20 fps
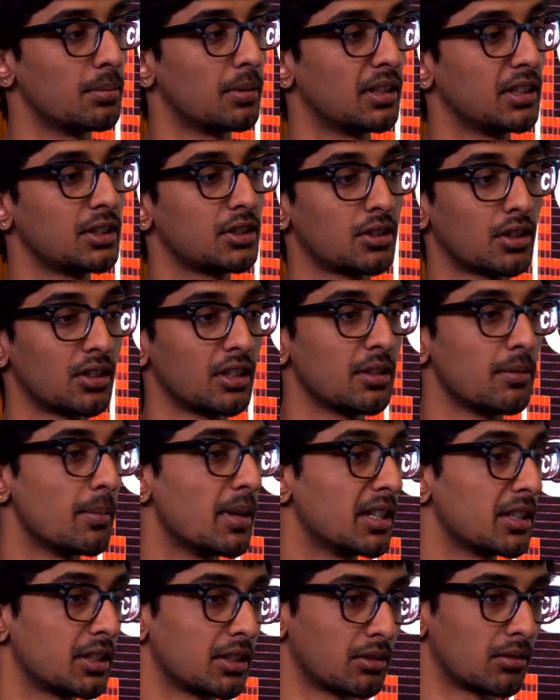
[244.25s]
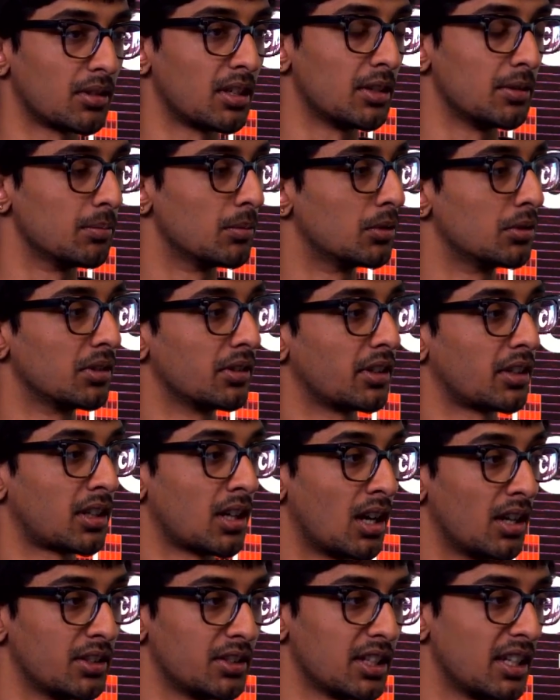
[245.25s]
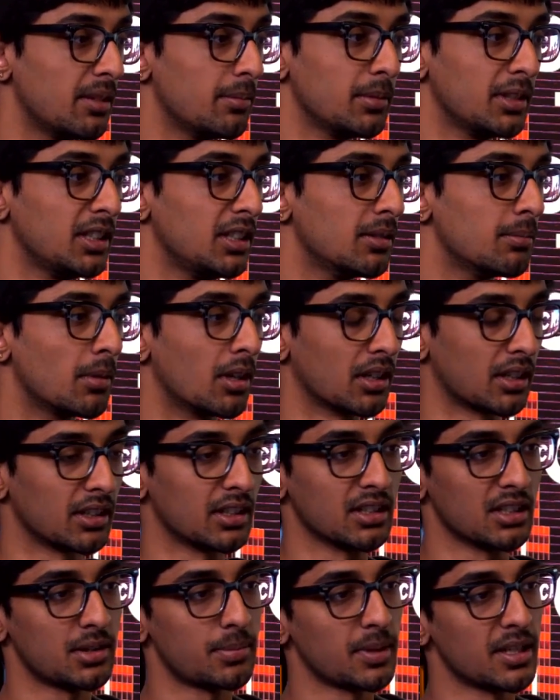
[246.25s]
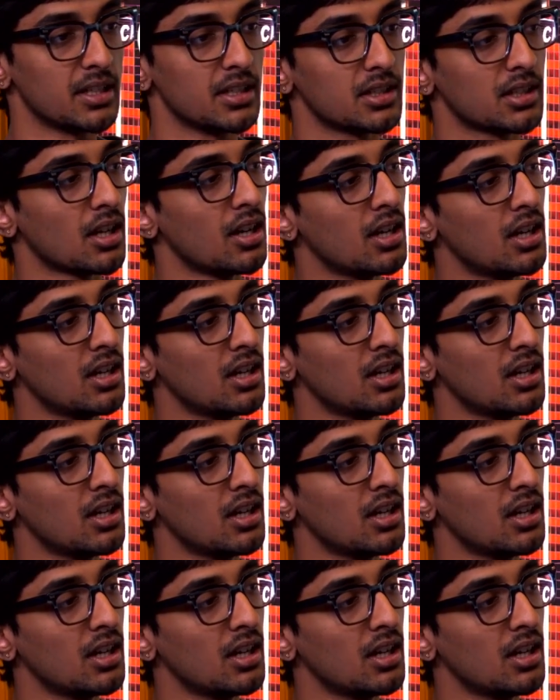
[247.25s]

I started messing around more in the content media marketing space.